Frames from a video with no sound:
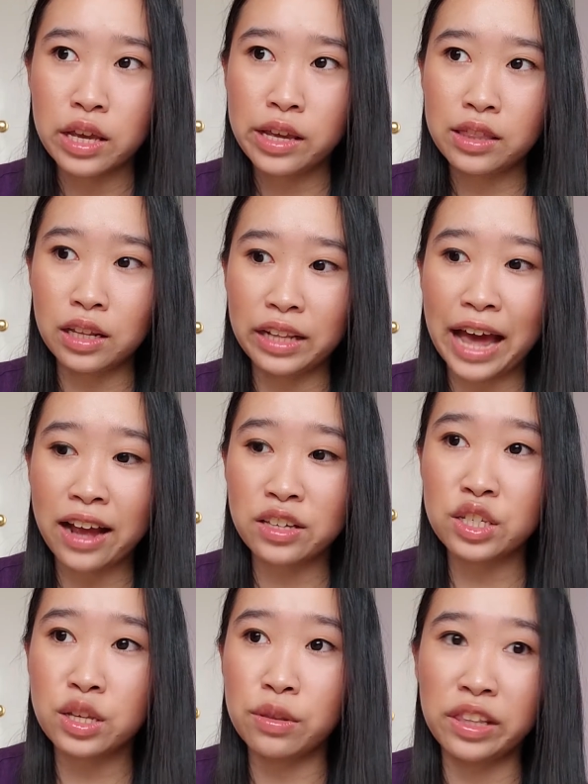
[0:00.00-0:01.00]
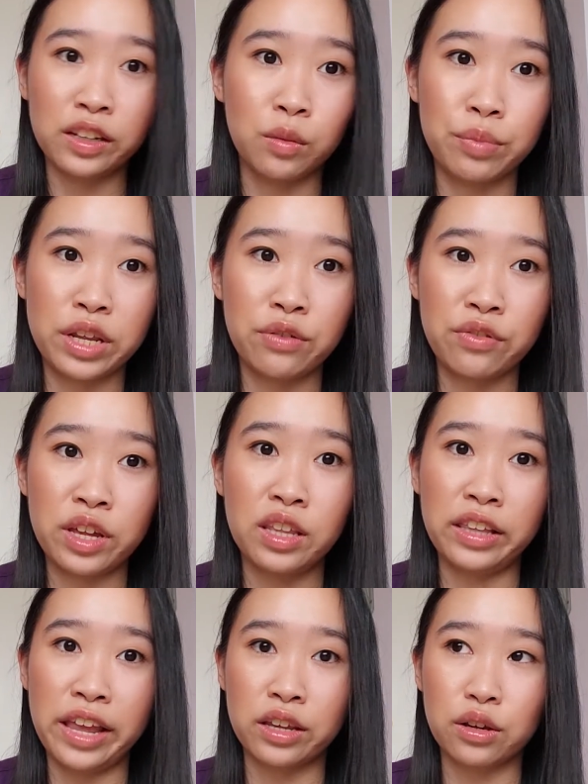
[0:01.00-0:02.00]
the last little bit of it
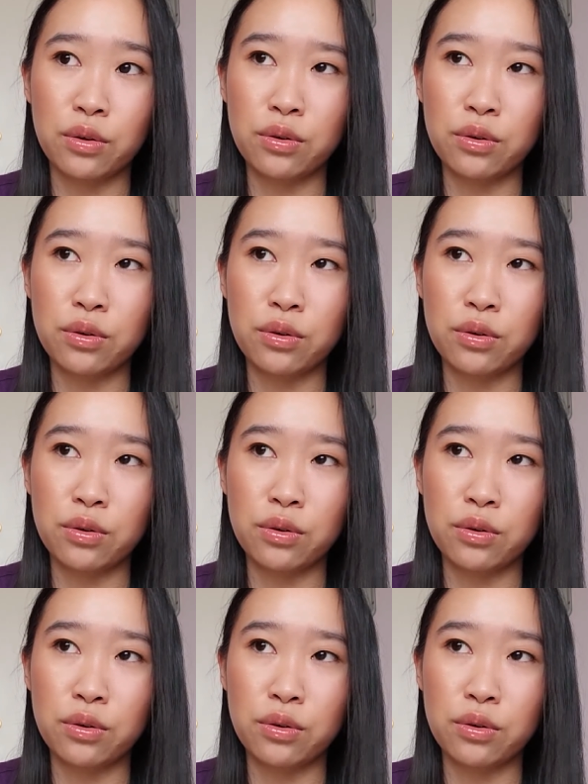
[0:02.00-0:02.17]
like